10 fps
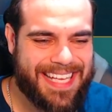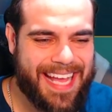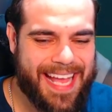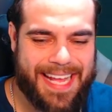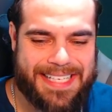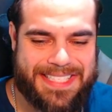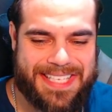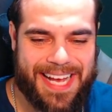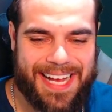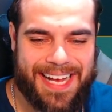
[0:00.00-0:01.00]
And
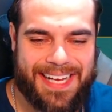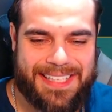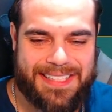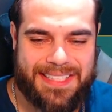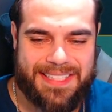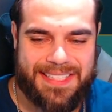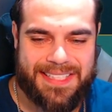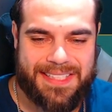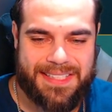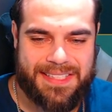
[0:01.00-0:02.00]

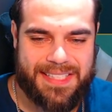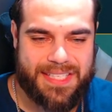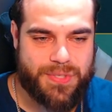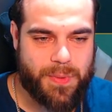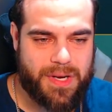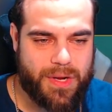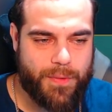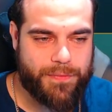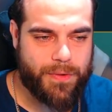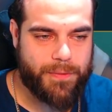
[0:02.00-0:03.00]
yeah, so we're gonna go
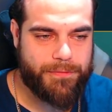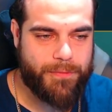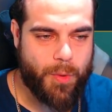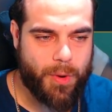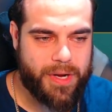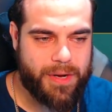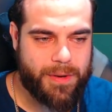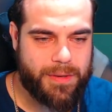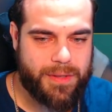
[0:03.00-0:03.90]
for 4 here.